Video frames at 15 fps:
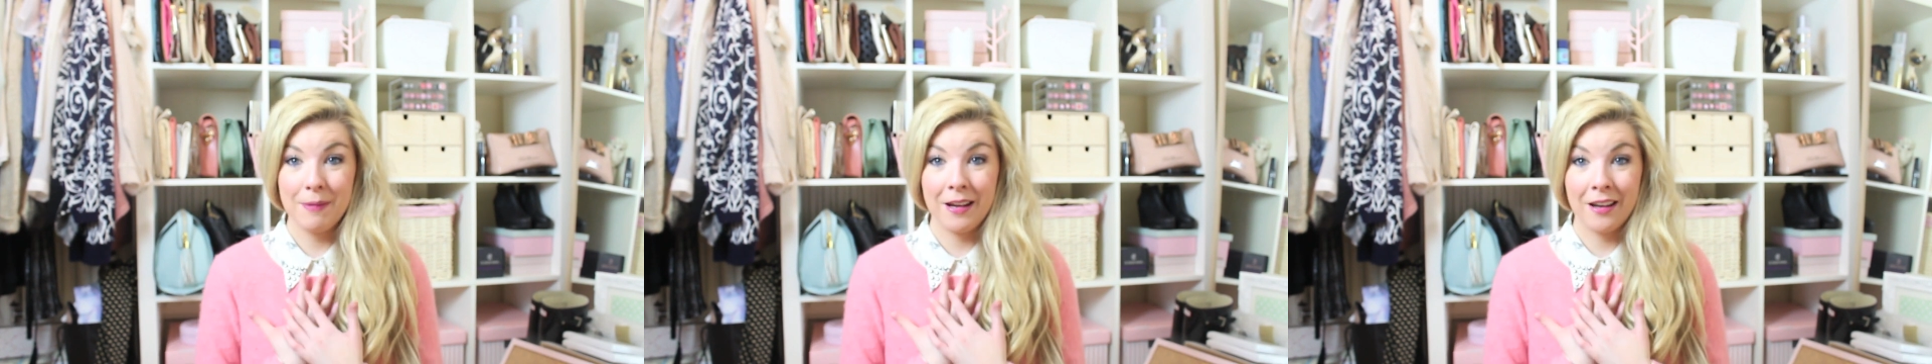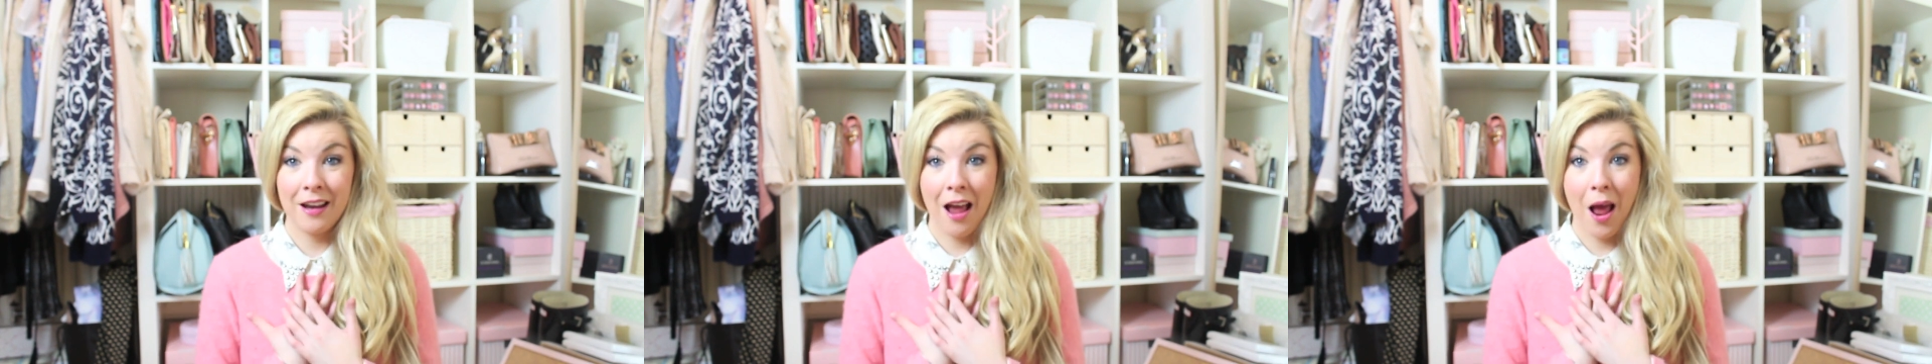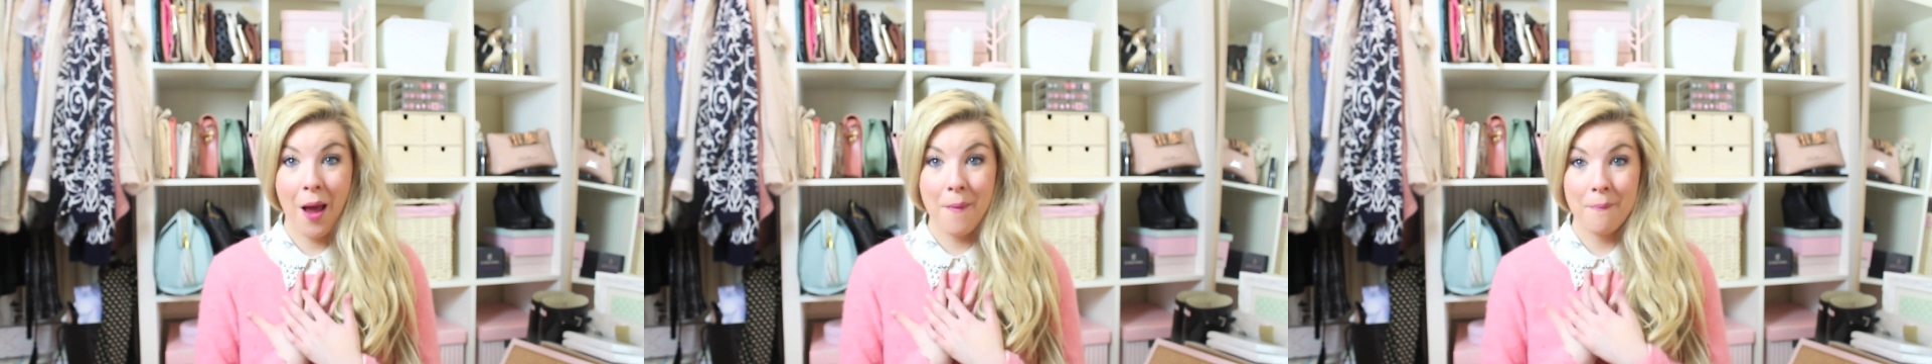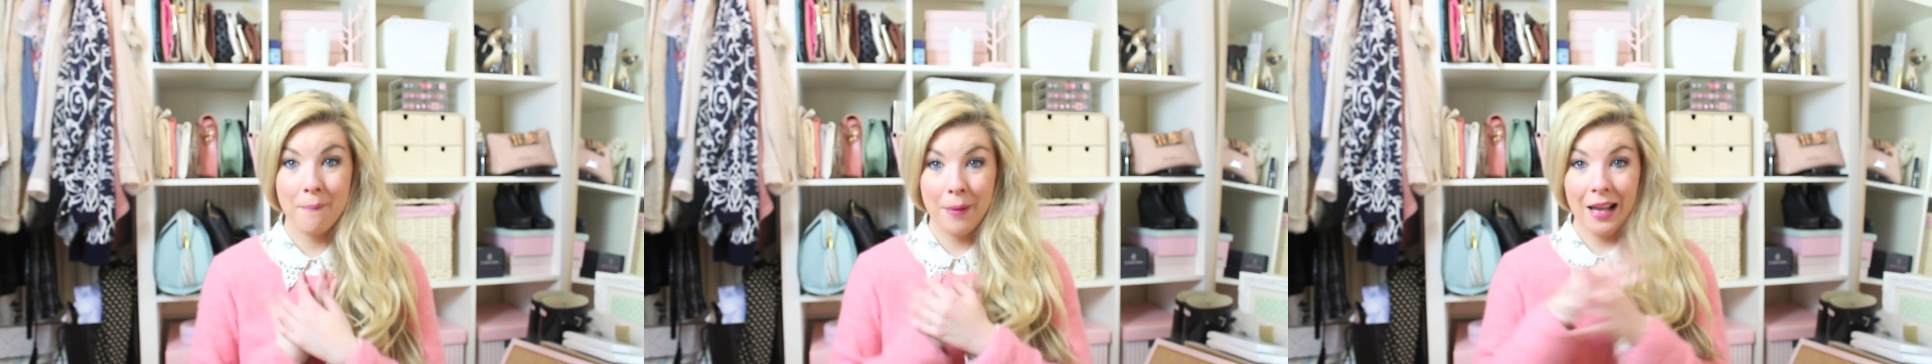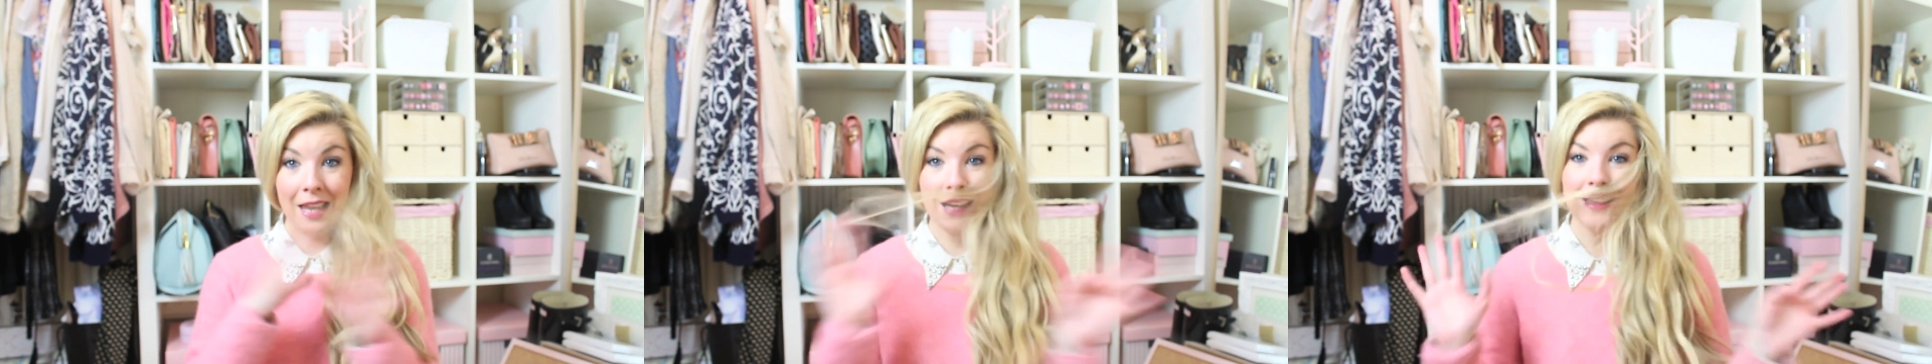been
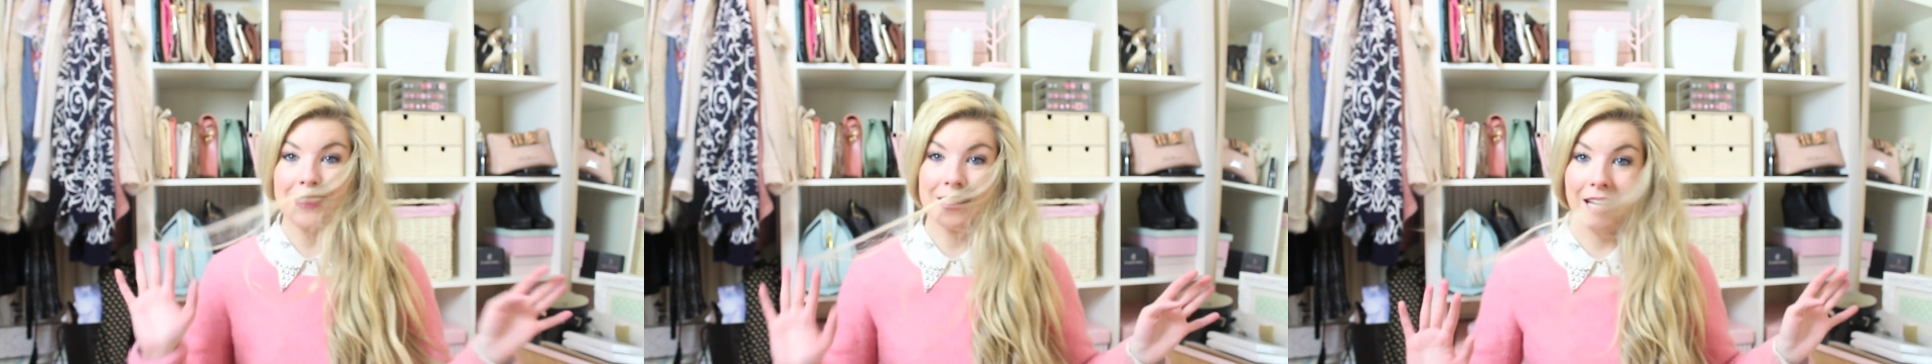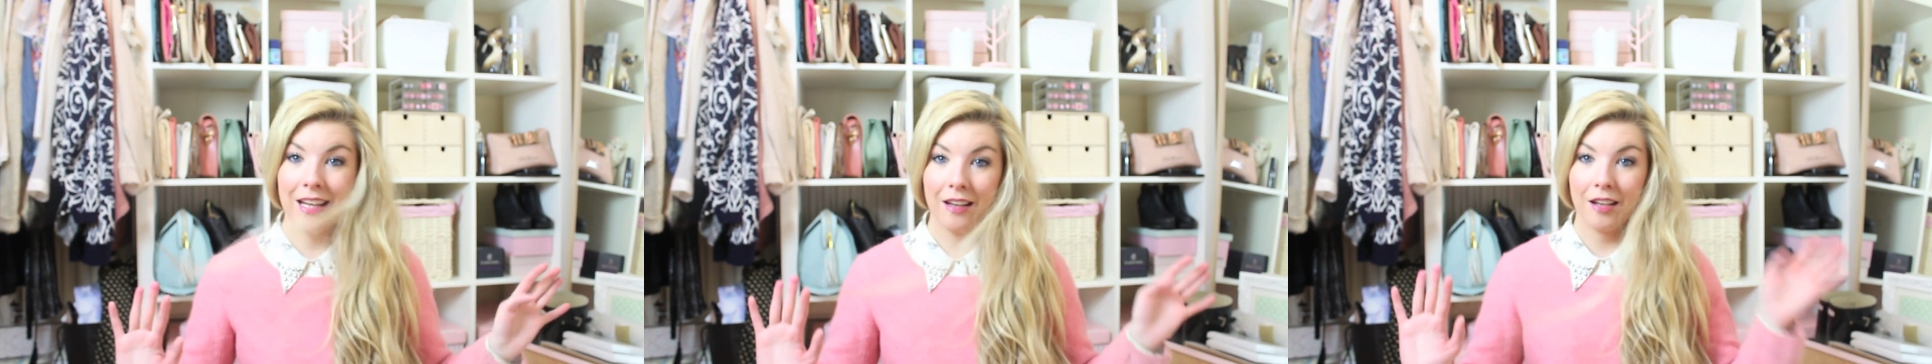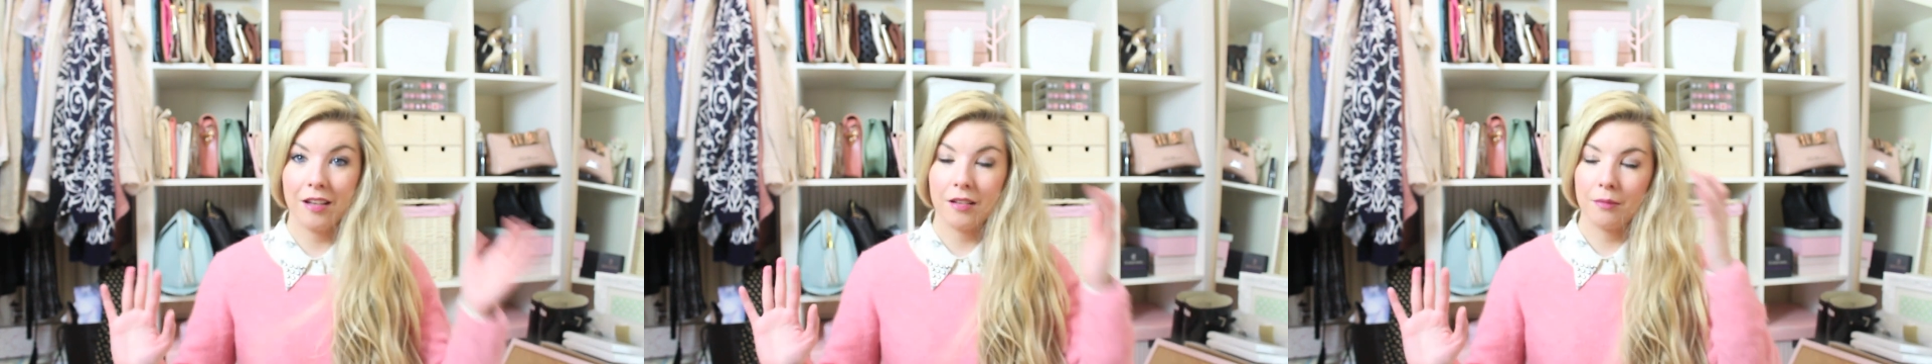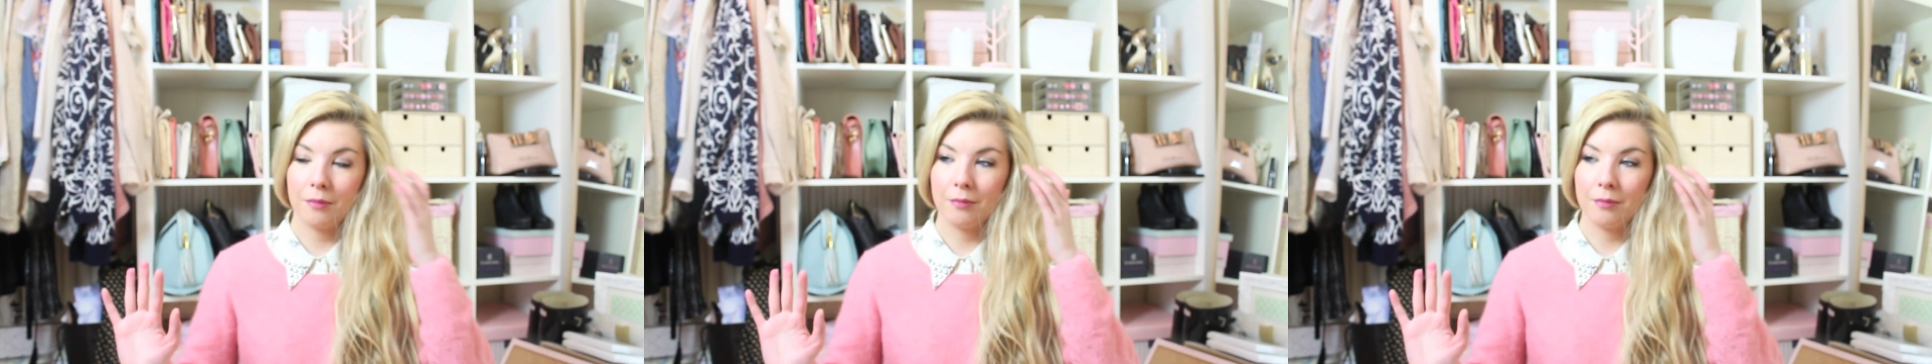plenty